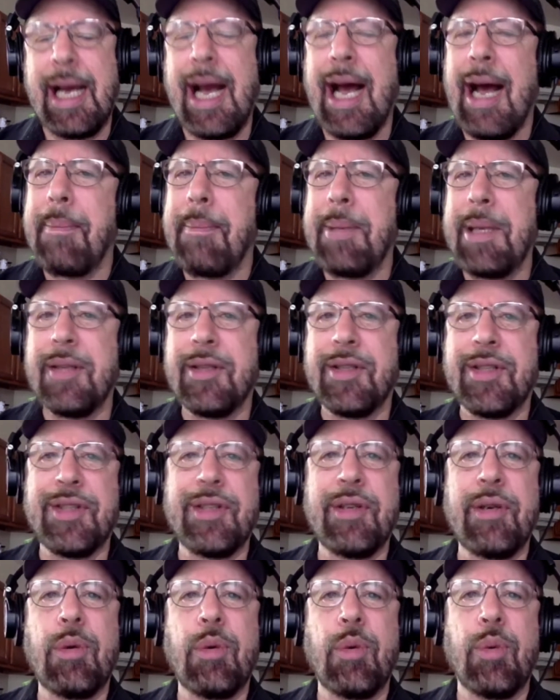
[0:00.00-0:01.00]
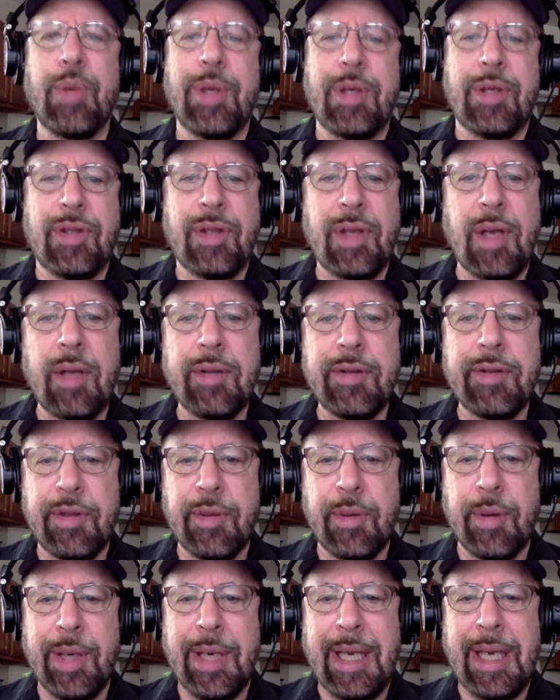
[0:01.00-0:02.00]
copy is so
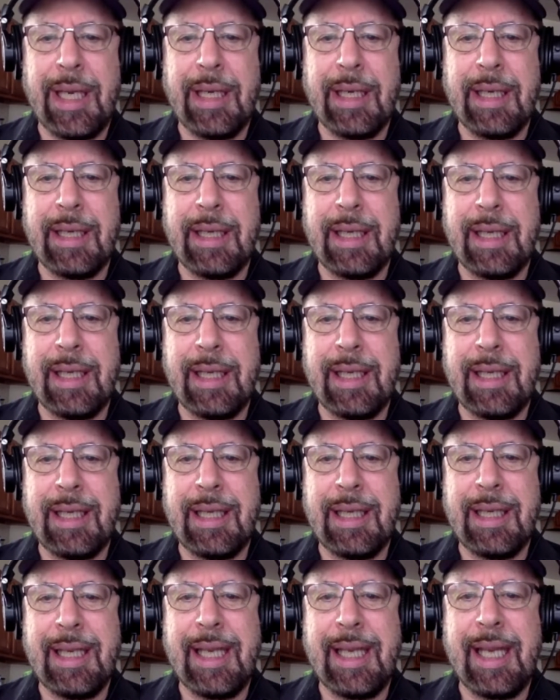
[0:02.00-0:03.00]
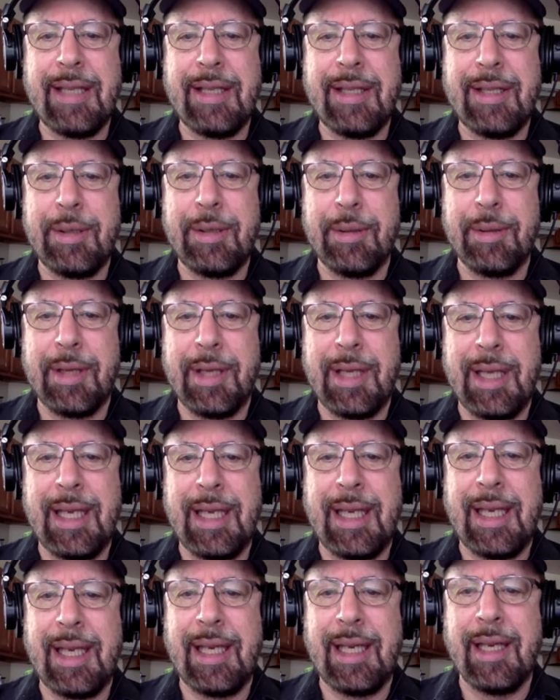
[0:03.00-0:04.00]
results oriented that it gets your
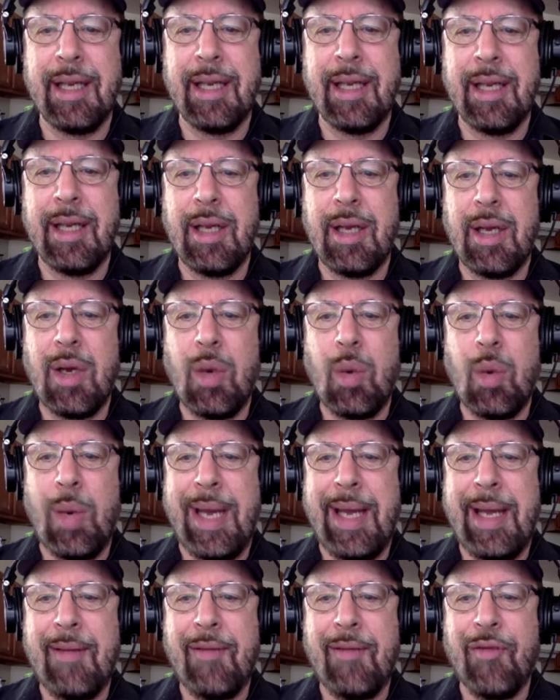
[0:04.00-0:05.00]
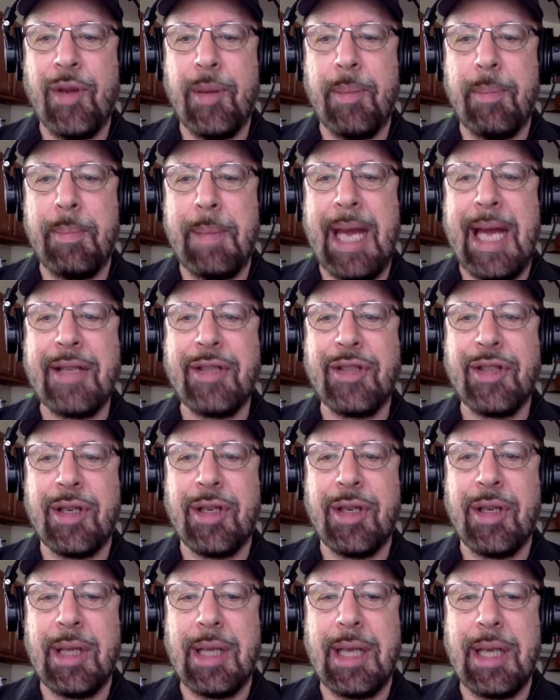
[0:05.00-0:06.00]
thinking away from
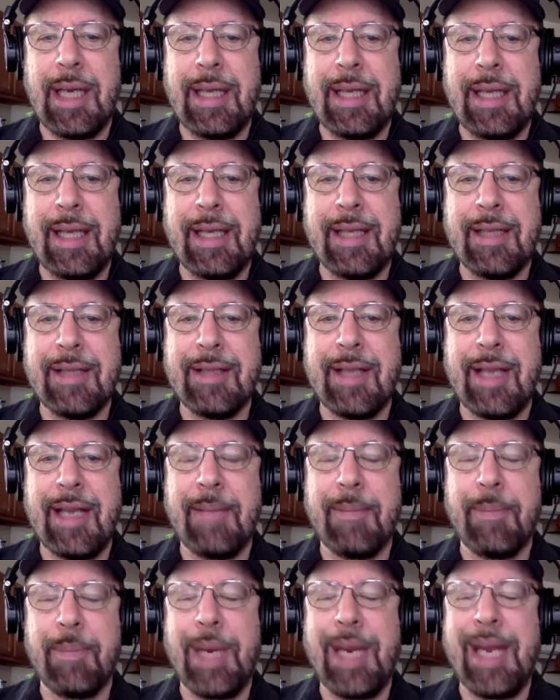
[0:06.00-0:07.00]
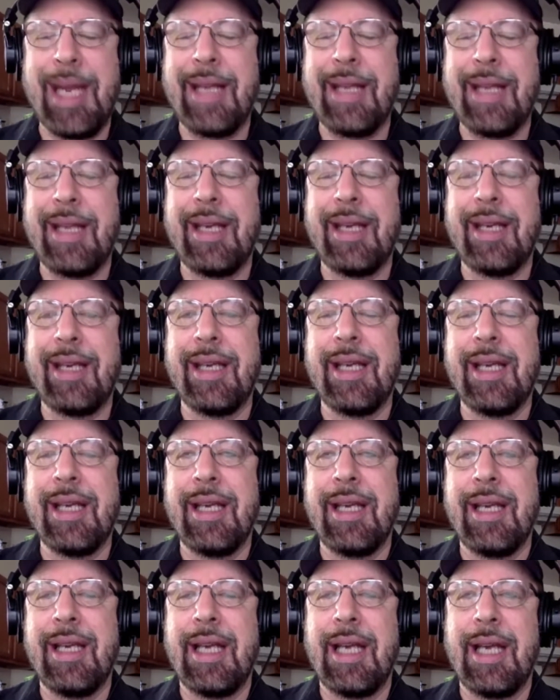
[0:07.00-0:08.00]
magical ideas like branding
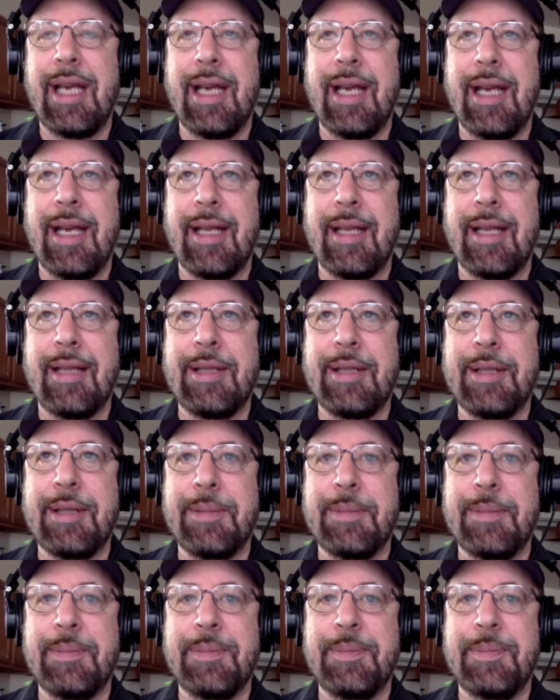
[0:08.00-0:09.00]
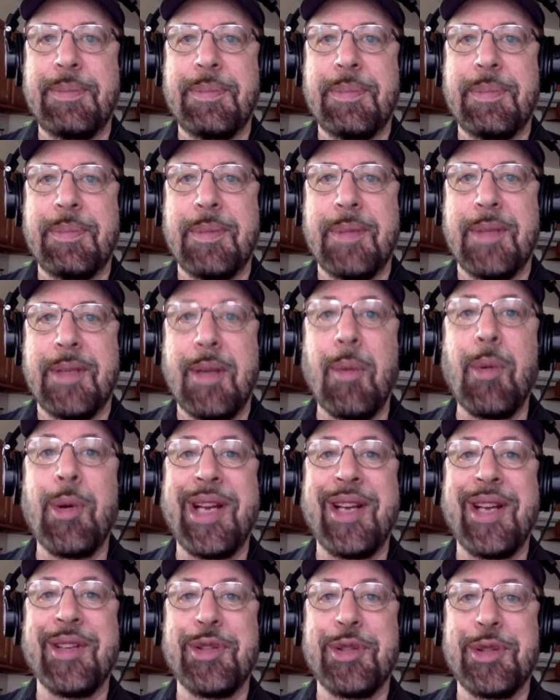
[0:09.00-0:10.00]
and
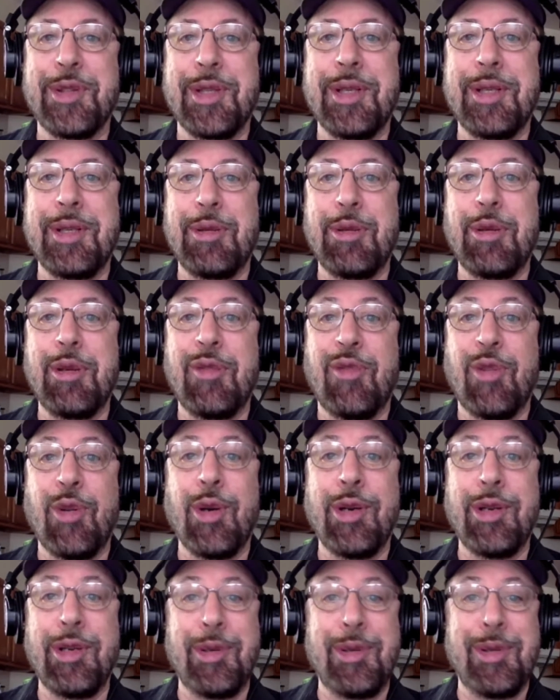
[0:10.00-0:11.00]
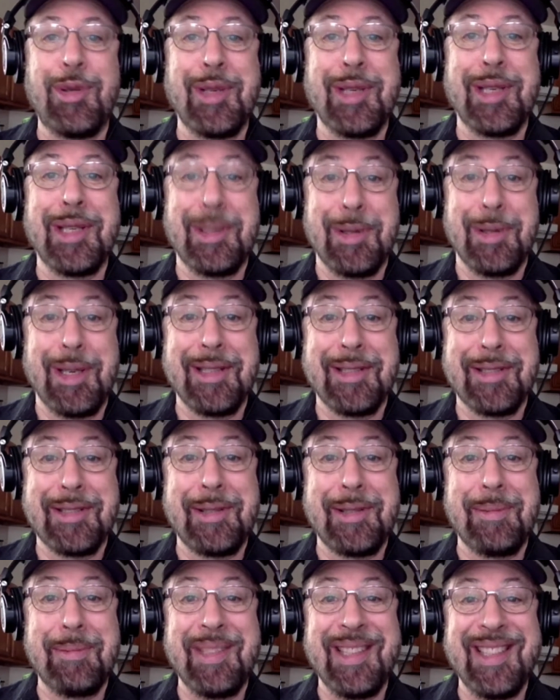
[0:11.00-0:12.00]
someone else is going to do it for you and you can
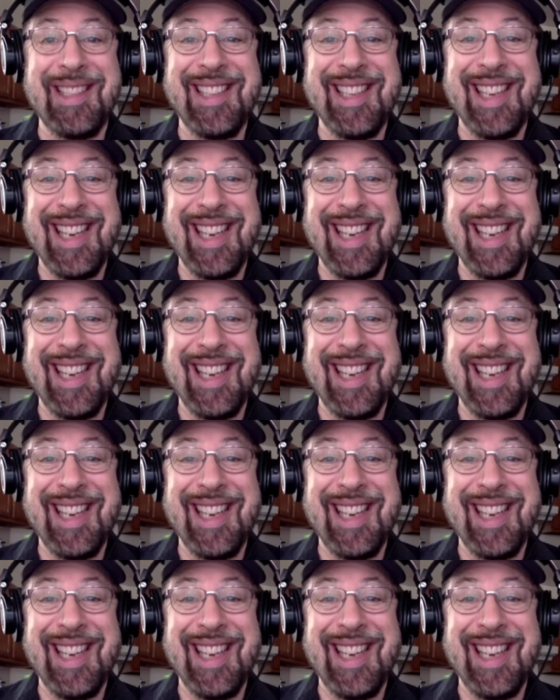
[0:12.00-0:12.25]
trust them